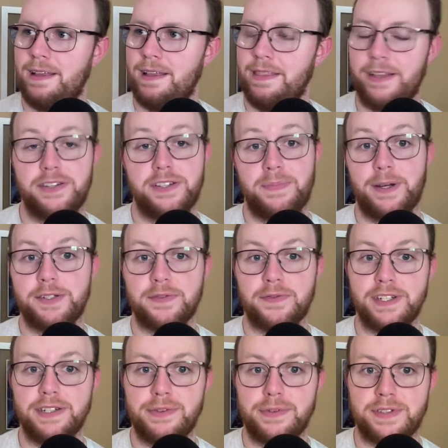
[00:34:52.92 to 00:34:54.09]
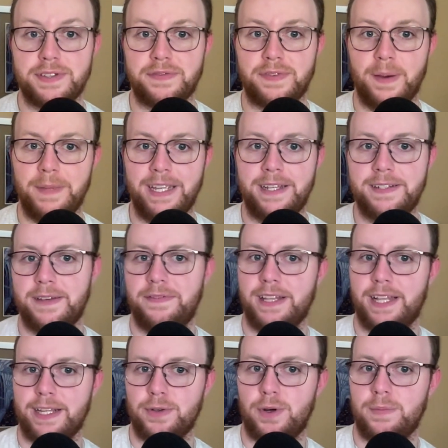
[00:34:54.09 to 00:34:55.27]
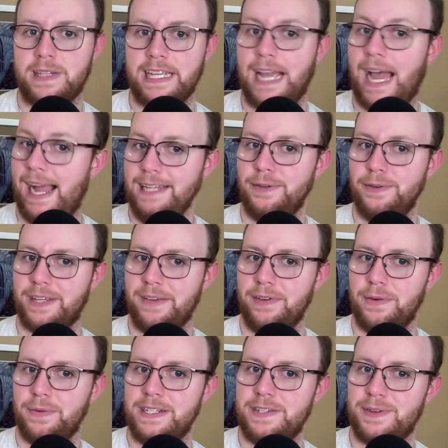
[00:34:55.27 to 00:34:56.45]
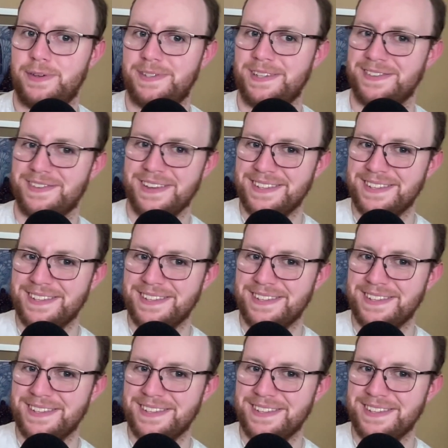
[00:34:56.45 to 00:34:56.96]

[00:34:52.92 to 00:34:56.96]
there's a bunch of resources from me because I feel like normally I don't give you resources.